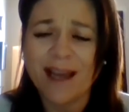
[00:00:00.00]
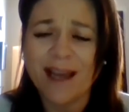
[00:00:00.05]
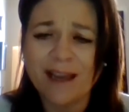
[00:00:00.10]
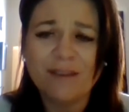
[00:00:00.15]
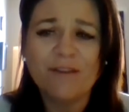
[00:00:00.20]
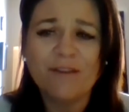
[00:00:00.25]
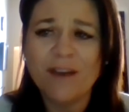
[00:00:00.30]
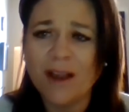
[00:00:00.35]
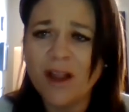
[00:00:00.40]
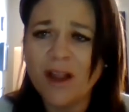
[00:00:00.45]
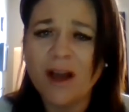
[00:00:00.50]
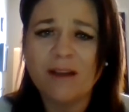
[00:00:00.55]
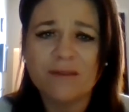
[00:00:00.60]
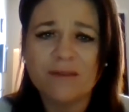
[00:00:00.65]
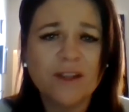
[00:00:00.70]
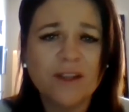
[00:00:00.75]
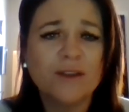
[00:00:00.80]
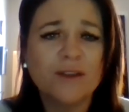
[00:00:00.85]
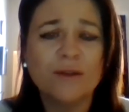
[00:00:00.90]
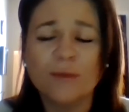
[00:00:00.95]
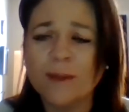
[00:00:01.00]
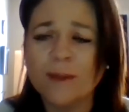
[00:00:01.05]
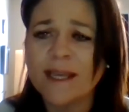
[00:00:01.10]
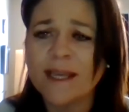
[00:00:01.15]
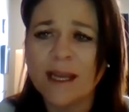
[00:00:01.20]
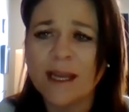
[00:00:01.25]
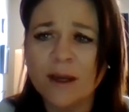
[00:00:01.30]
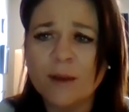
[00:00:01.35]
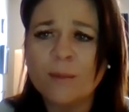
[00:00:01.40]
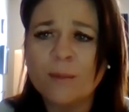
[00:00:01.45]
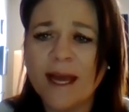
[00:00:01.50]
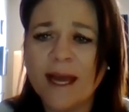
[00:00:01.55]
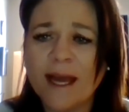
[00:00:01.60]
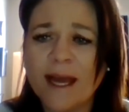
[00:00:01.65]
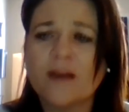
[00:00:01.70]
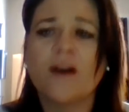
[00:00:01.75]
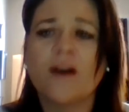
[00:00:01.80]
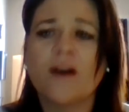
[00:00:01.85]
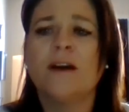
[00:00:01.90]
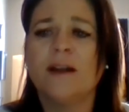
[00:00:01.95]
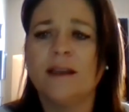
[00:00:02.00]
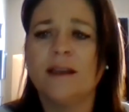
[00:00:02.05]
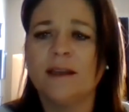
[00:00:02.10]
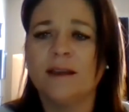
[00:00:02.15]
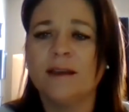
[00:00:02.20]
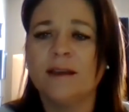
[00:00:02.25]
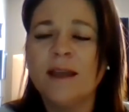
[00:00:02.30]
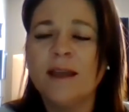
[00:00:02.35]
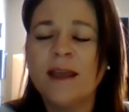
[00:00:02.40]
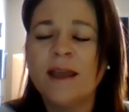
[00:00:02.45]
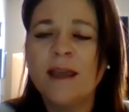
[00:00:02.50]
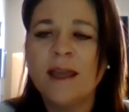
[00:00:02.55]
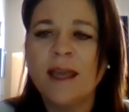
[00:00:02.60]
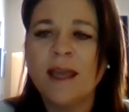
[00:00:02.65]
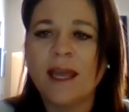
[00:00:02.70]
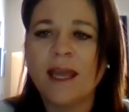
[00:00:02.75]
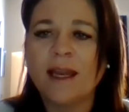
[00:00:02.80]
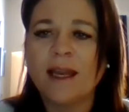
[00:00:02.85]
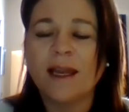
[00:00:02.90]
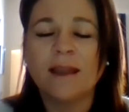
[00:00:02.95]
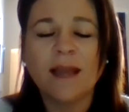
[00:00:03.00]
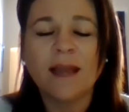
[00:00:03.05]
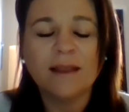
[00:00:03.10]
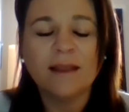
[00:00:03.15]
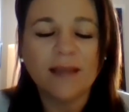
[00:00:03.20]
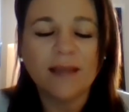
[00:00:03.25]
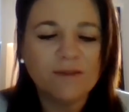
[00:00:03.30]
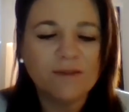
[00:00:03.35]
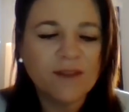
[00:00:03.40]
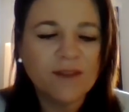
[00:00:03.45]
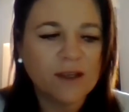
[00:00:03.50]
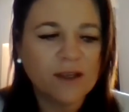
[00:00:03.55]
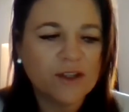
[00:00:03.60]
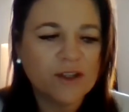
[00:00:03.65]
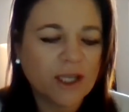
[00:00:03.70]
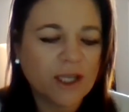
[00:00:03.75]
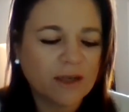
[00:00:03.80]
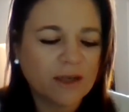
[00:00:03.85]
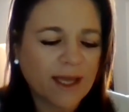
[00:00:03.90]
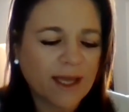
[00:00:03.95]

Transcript: I fell off too, but now I'm back on. And I love that you shared